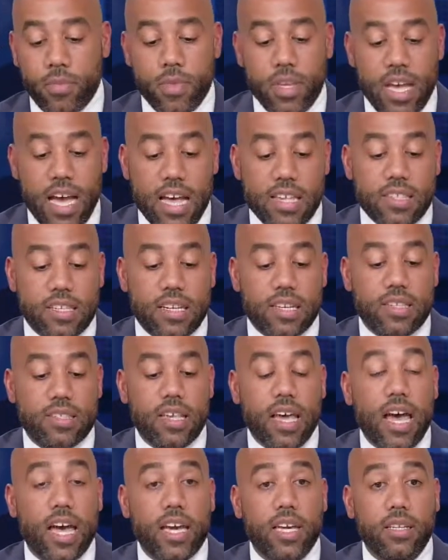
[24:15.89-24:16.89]
As an
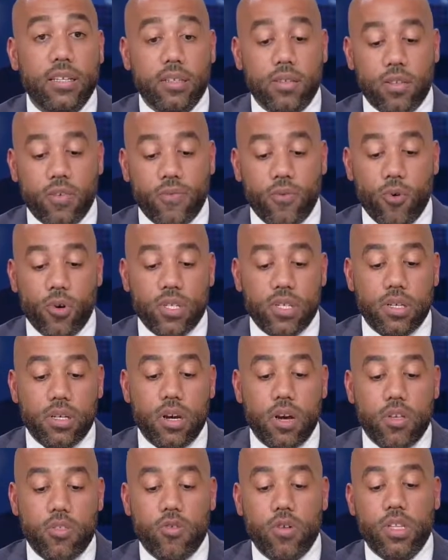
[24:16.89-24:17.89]
aside, the
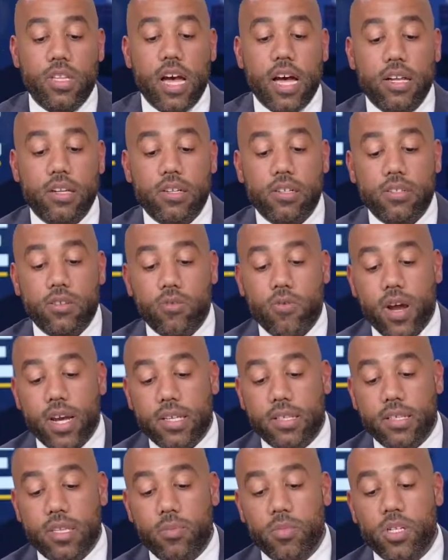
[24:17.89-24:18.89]
$1,400
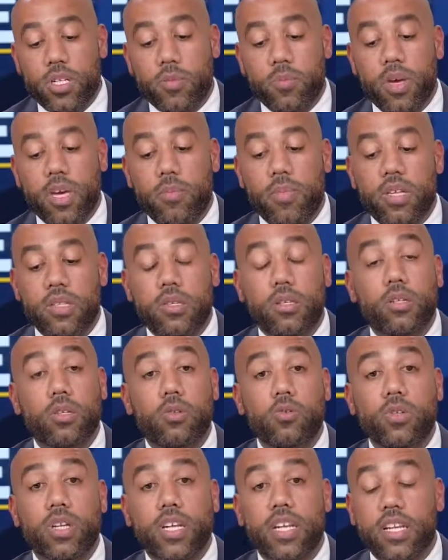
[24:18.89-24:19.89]
direct stimulus payments
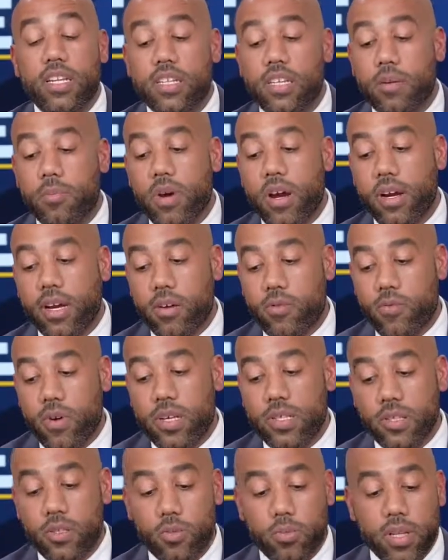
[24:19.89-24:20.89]
included in the American
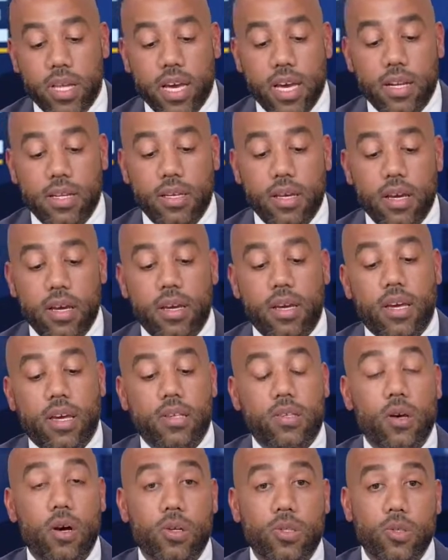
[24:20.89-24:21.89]
Rescue Plan
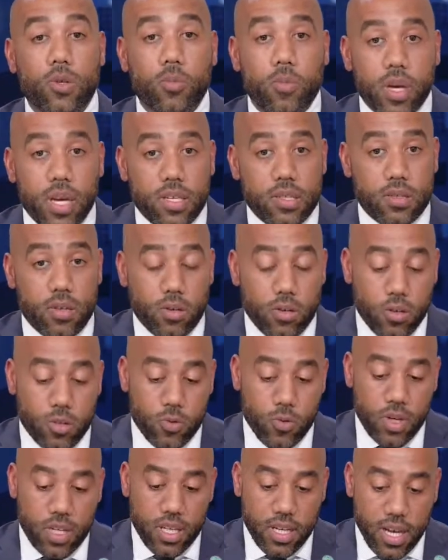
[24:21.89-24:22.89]
is also based on your
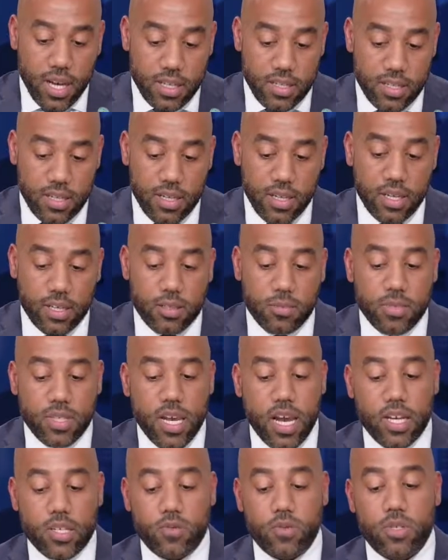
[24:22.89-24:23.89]
2019 income
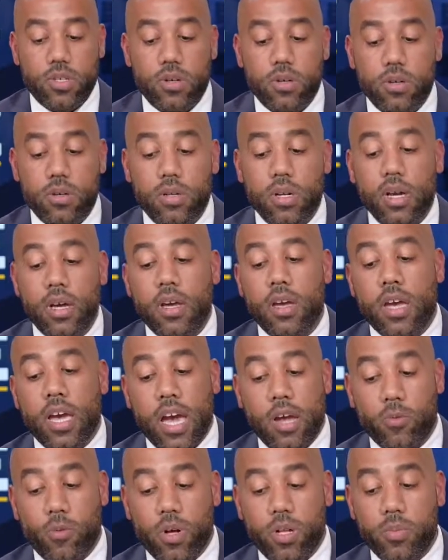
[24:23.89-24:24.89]
tax return
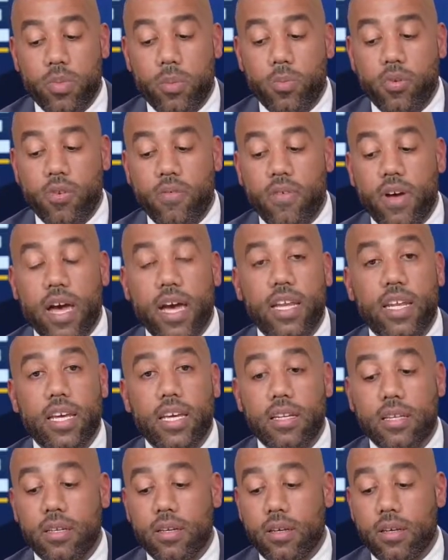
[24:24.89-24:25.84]
and will be provided,